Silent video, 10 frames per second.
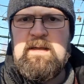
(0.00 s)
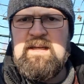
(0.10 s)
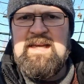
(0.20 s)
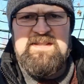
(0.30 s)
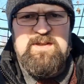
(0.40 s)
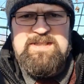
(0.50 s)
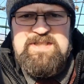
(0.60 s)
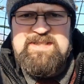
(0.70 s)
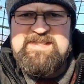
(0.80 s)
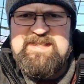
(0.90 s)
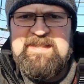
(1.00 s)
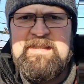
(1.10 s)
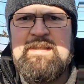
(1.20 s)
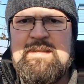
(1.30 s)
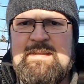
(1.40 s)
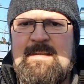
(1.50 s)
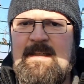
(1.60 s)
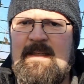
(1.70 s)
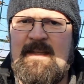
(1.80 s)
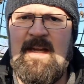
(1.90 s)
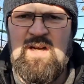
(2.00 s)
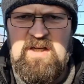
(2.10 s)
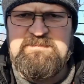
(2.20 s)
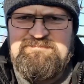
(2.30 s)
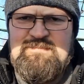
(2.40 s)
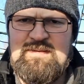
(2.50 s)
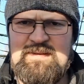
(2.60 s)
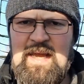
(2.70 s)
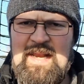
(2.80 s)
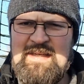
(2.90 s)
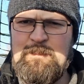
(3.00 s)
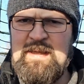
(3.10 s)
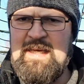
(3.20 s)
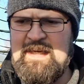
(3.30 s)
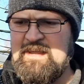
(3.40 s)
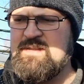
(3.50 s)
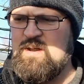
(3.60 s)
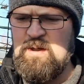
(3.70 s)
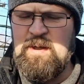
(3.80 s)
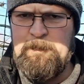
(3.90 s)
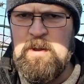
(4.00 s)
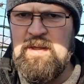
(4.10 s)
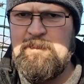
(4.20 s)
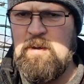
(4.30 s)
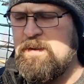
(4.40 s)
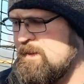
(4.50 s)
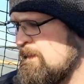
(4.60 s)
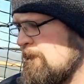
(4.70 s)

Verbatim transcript: Yeah, so as you can see, they are a little bit leggy, so I'm going to pot them on.